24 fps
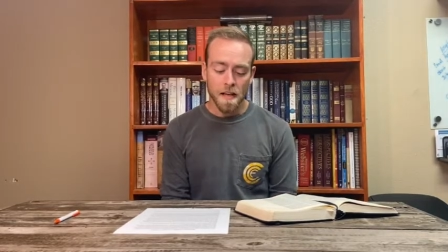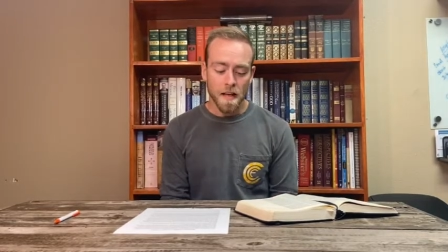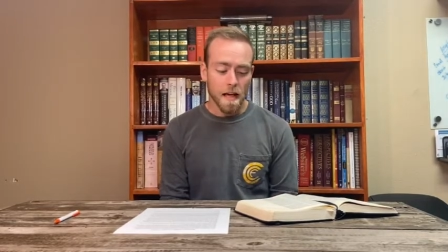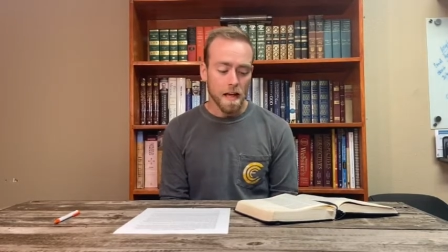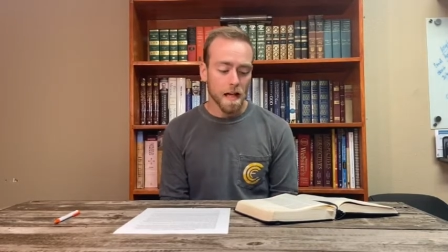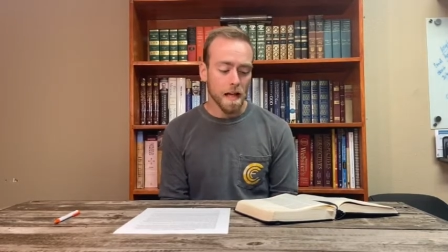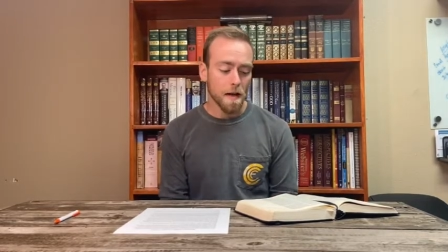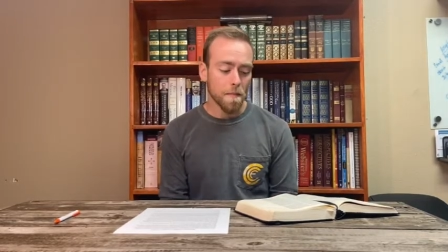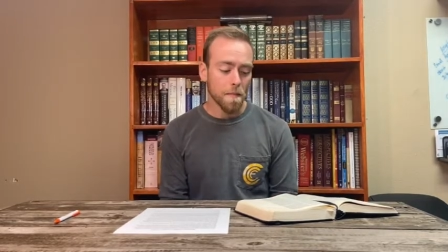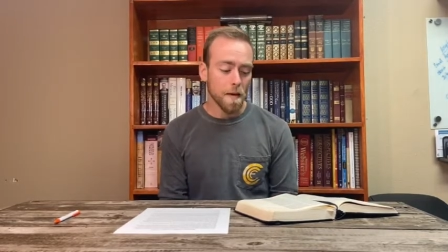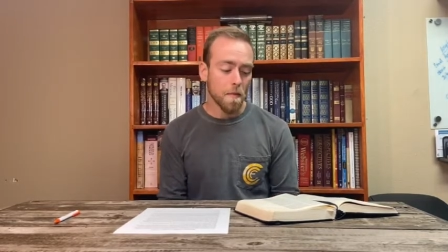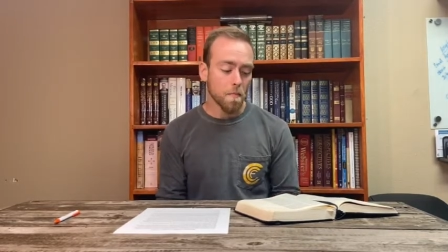
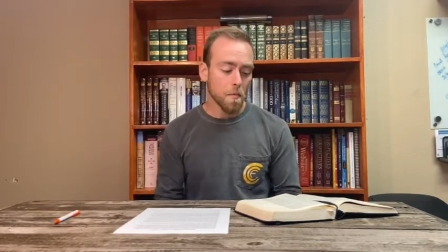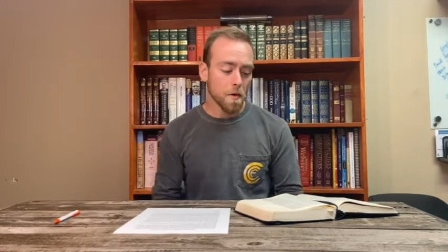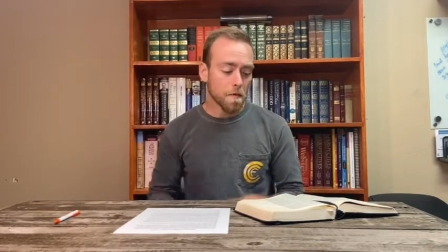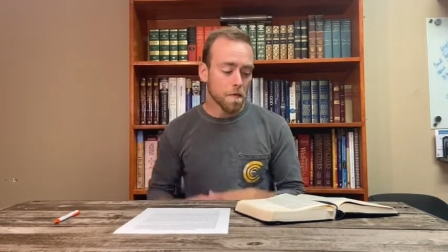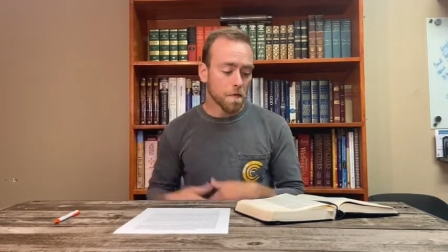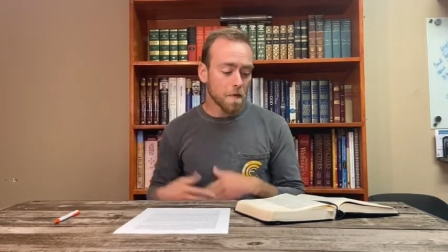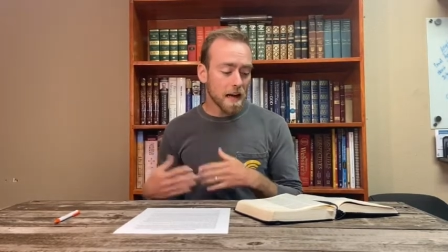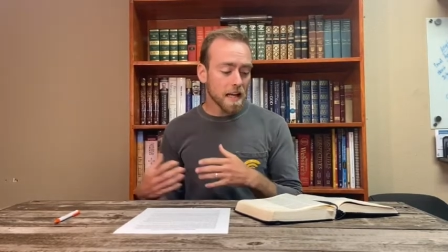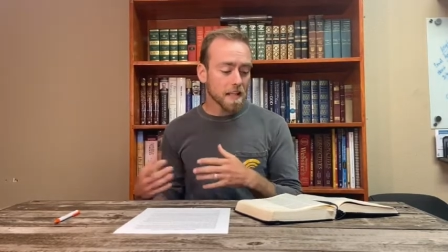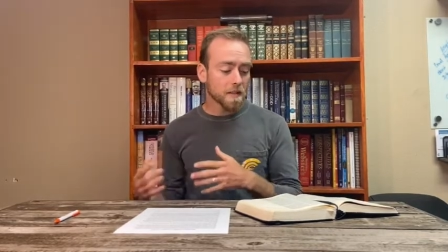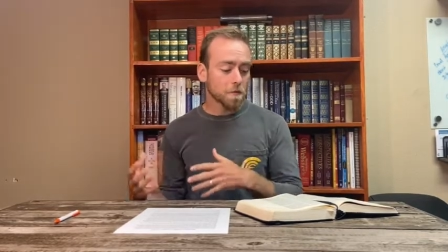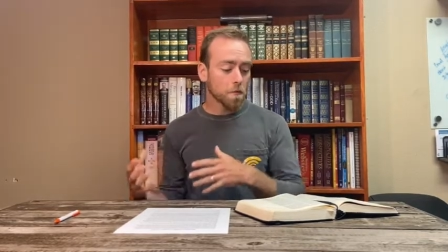Um, and we
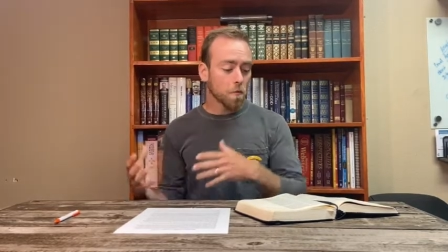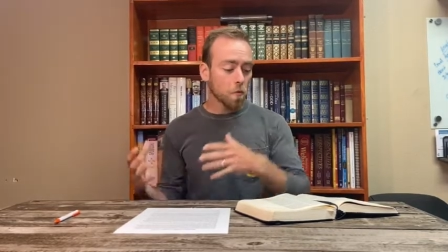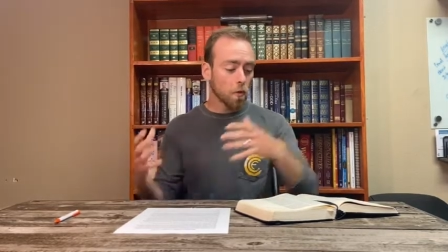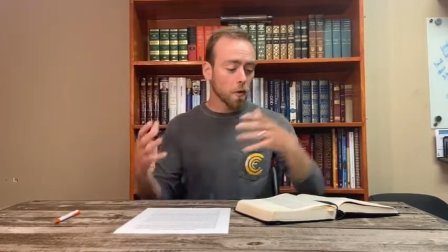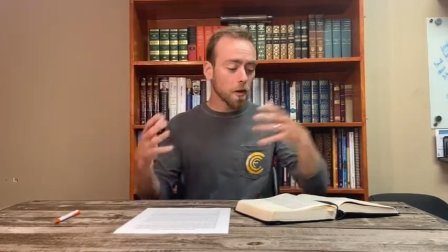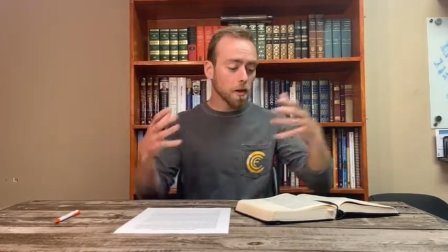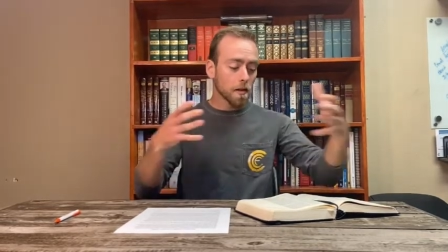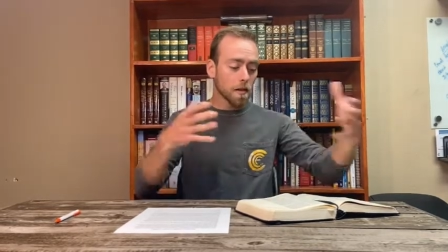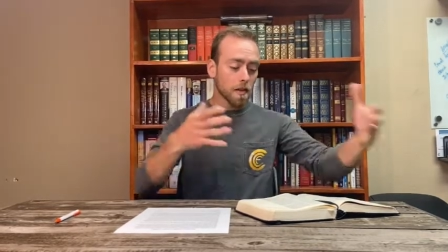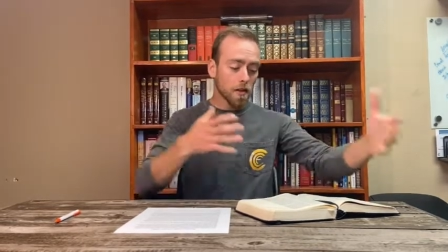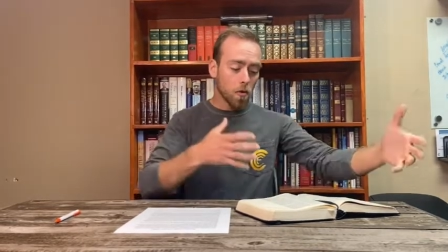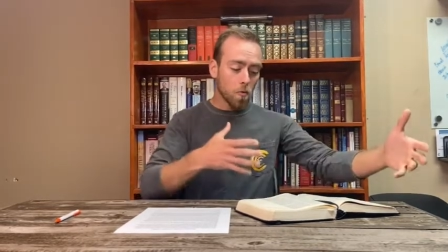fast
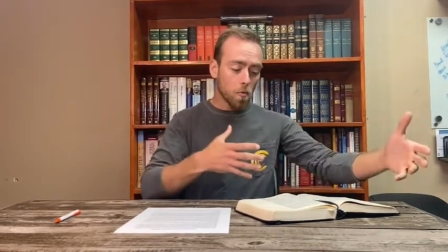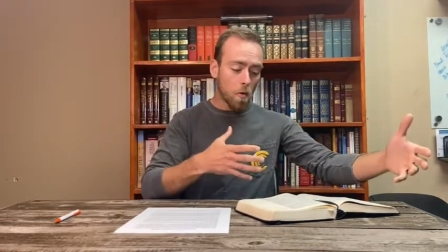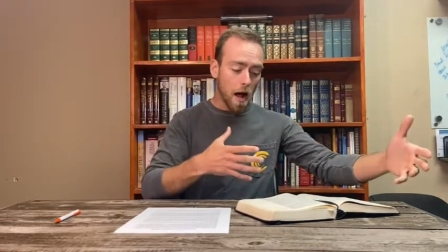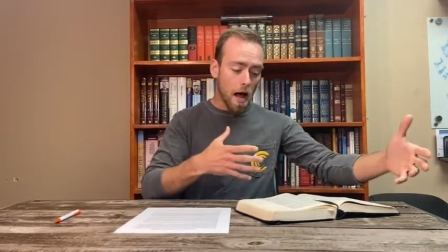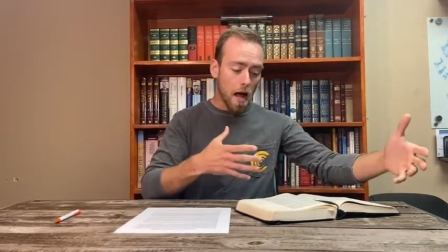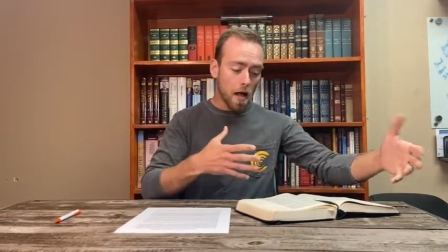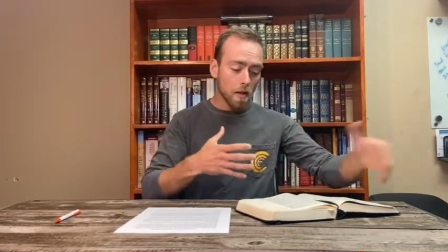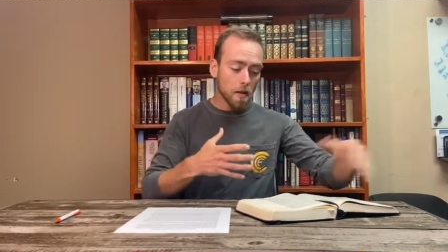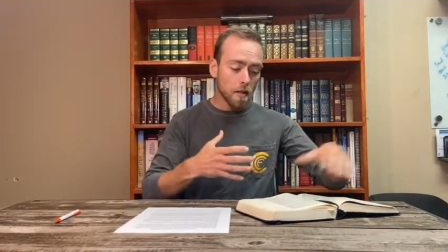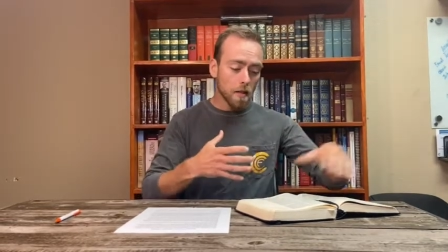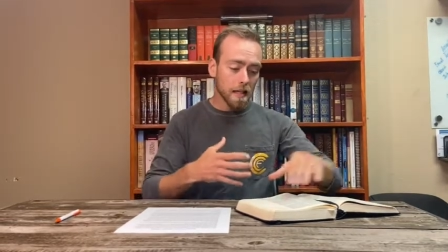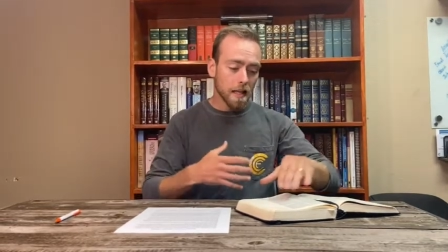forward a little
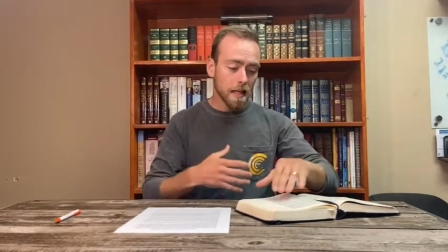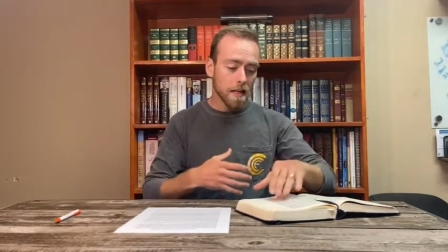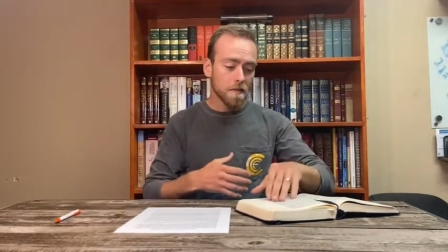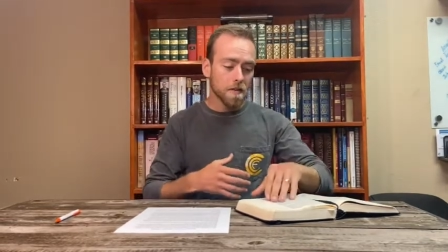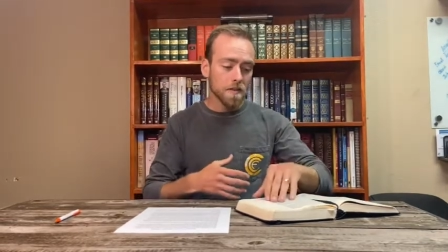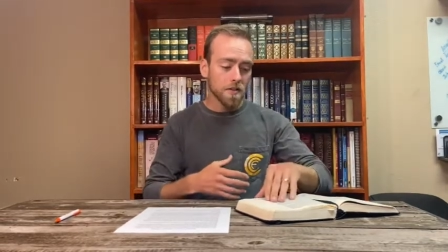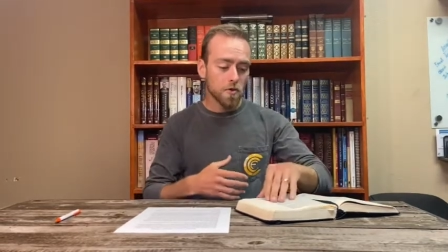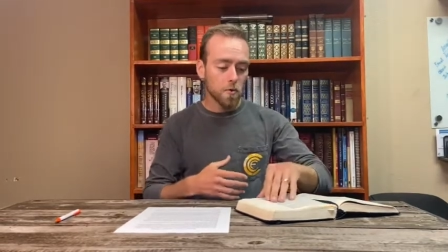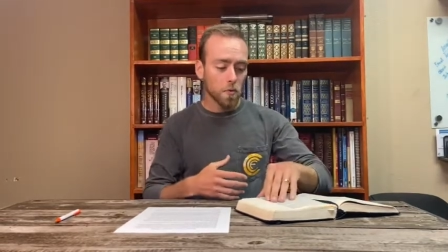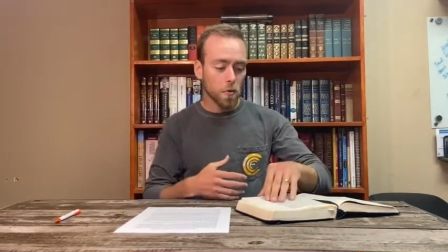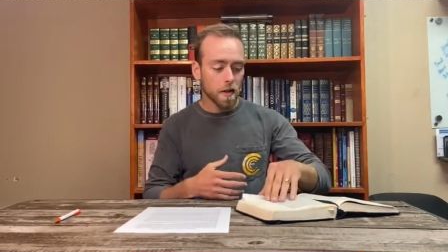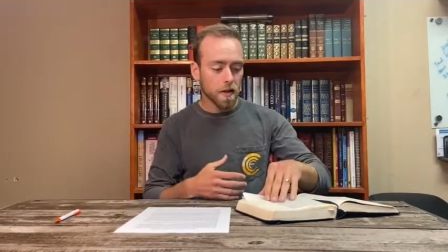while in the
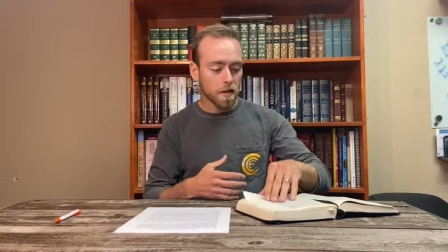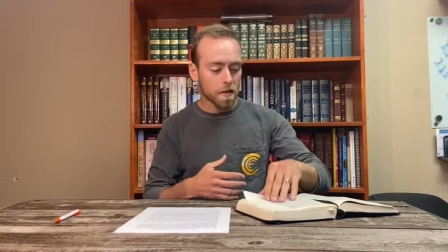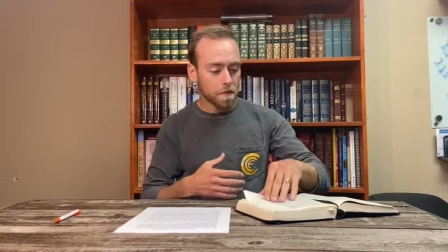story.